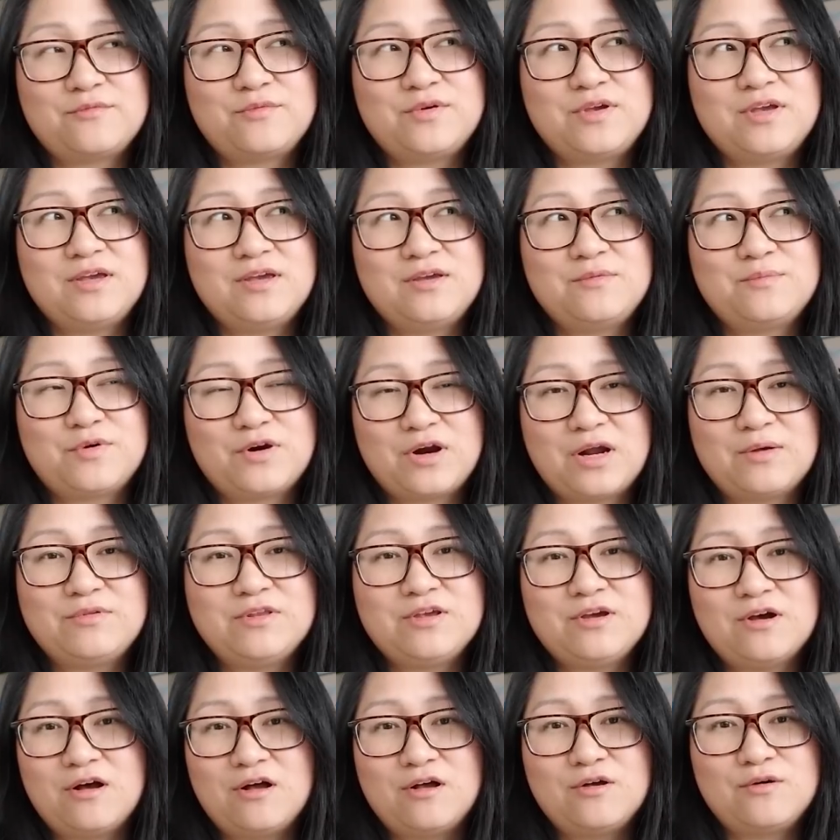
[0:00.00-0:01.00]
we
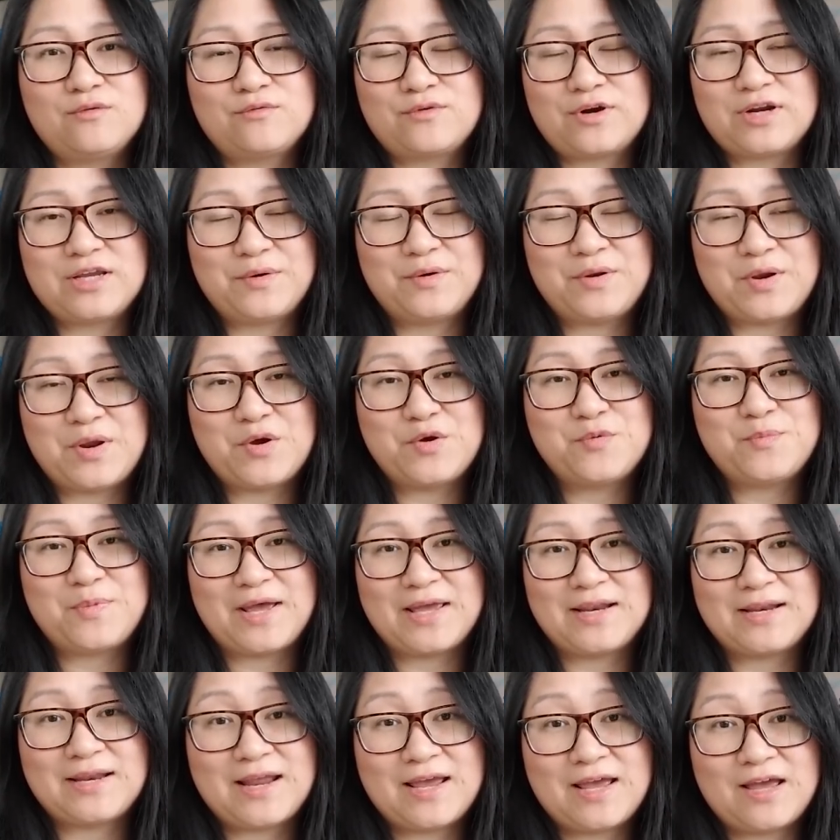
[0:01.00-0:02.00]
probably all already know
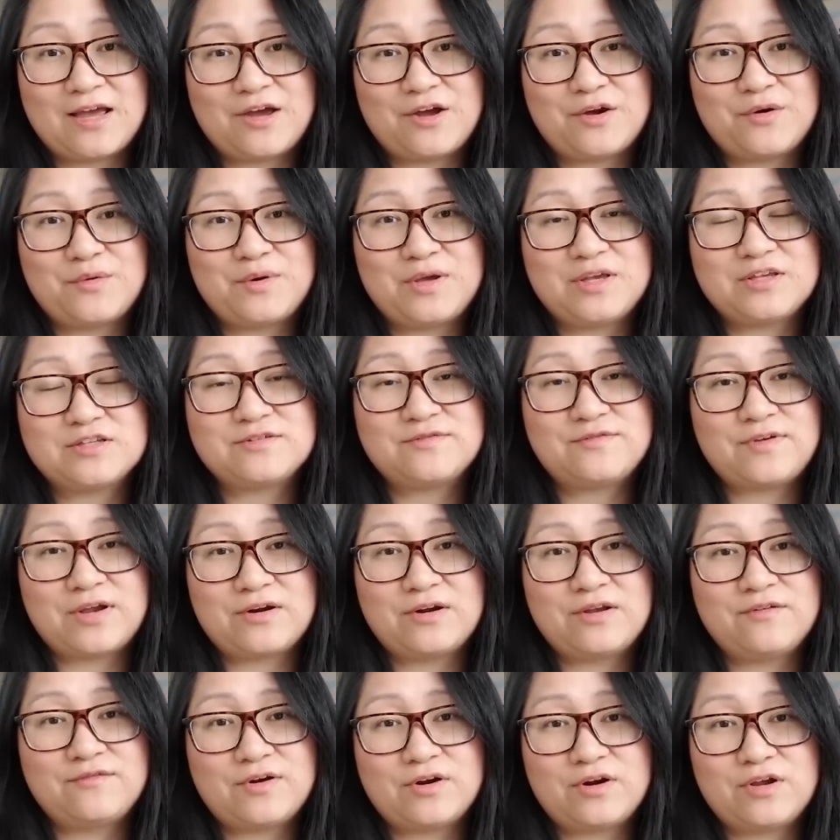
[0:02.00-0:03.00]
by now, is
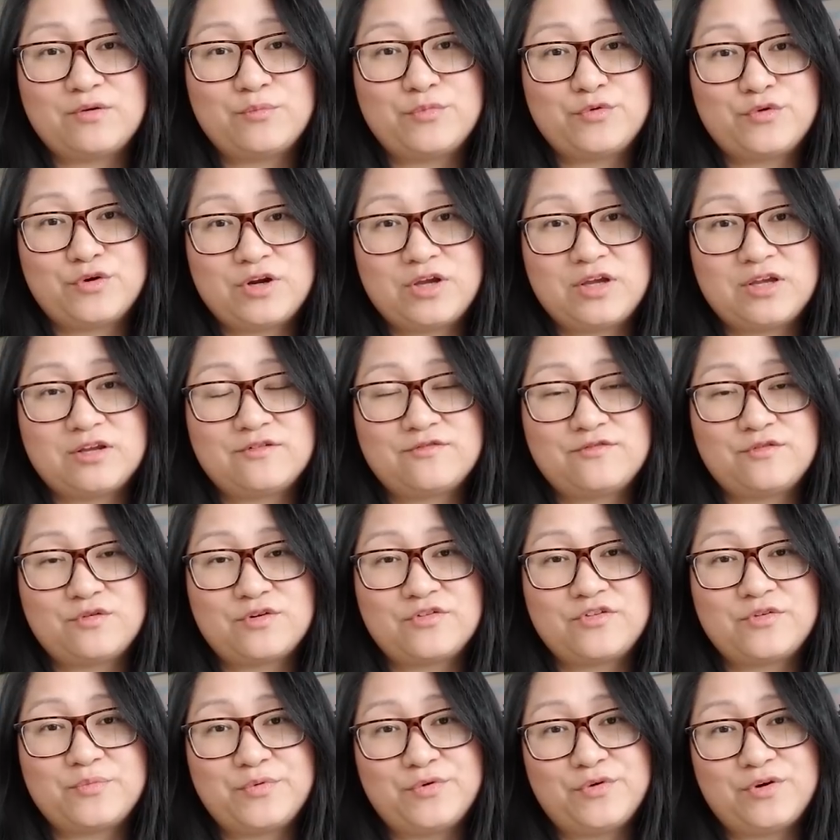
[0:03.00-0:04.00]
very, very important
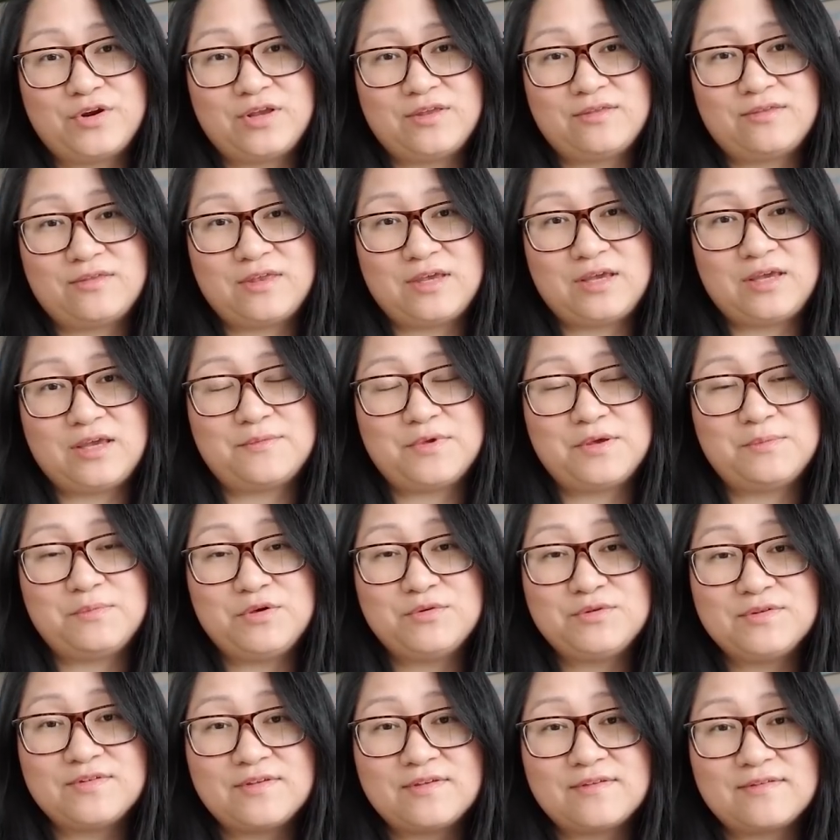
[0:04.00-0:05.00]
for supporting the
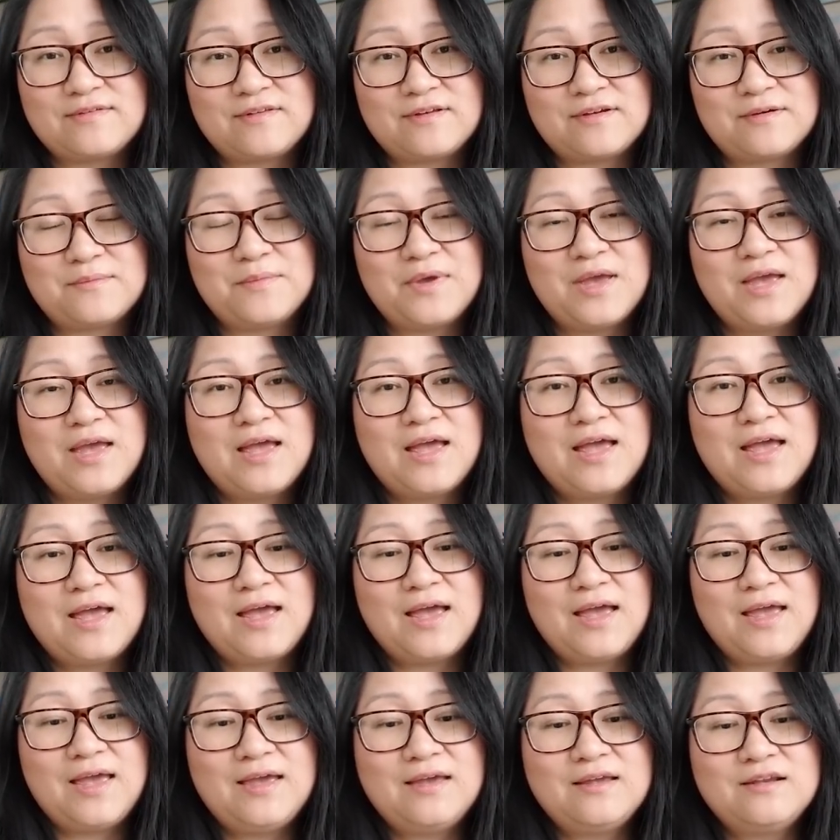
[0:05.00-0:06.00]
immune system.
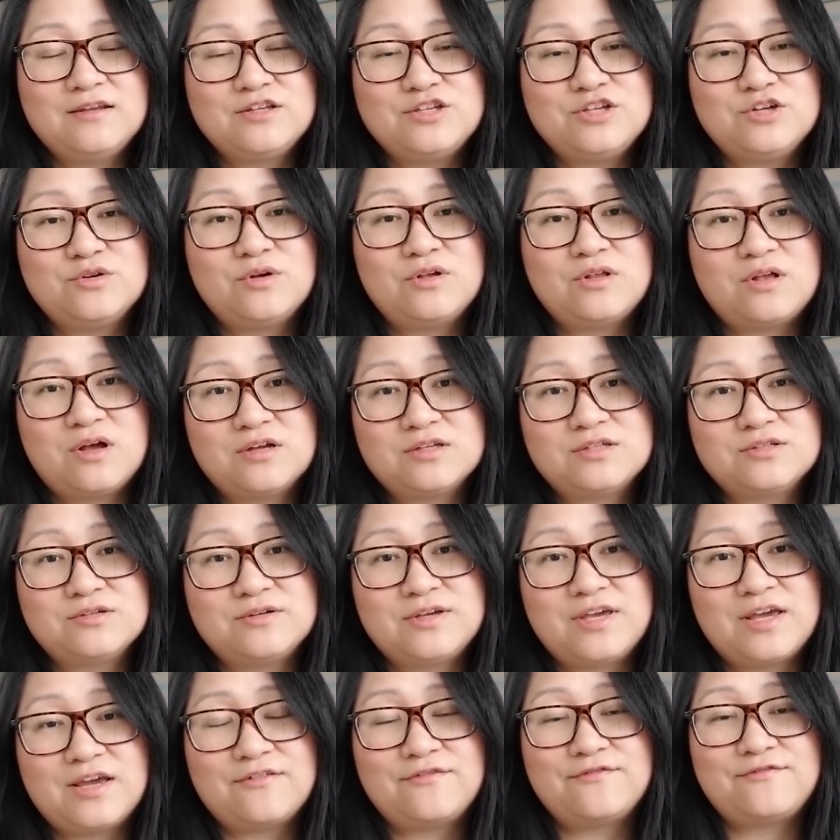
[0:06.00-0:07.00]
And you will
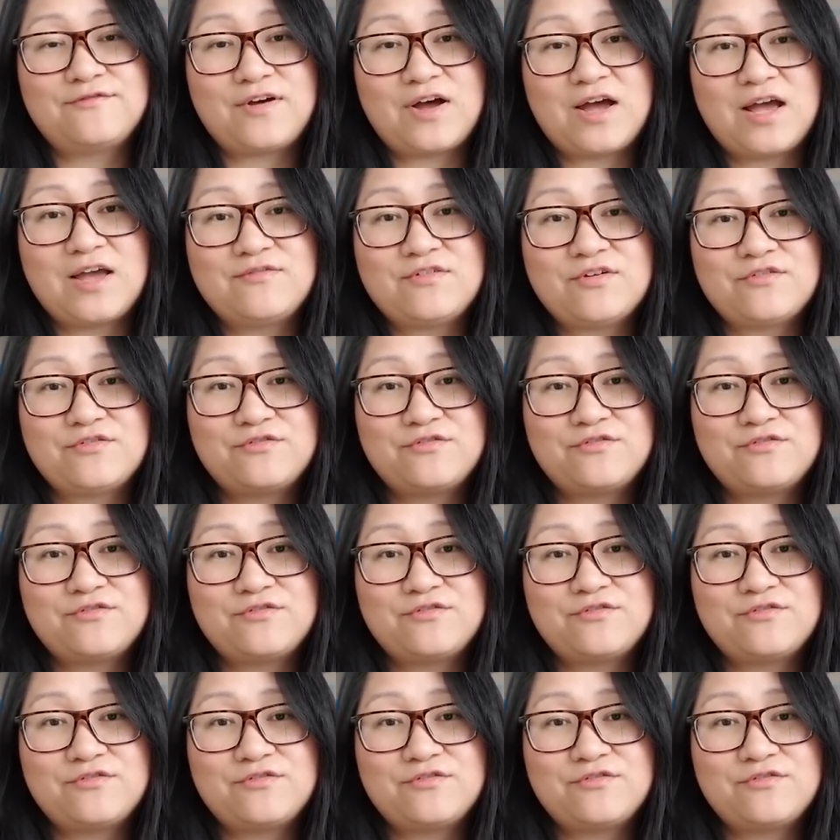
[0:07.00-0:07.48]
also get five